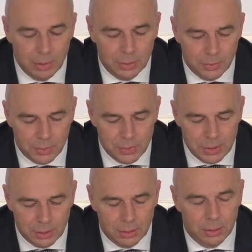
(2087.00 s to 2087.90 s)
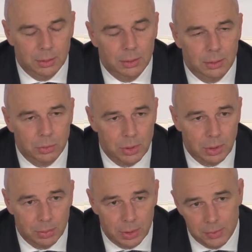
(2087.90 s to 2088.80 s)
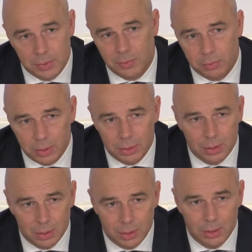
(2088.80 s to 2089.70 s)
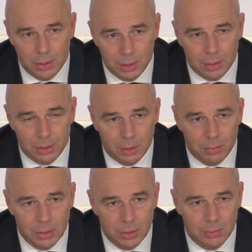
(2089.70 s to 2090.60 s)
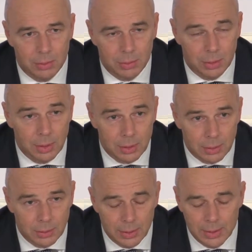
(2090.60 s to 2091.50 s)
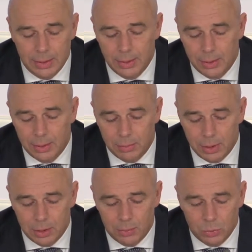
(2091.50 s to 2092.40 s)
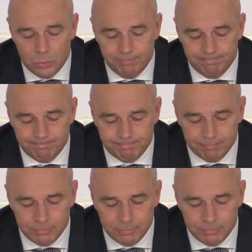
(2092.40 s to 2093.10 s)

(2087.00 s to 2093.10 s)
Considering peculiarities of the bank sector and the necessity to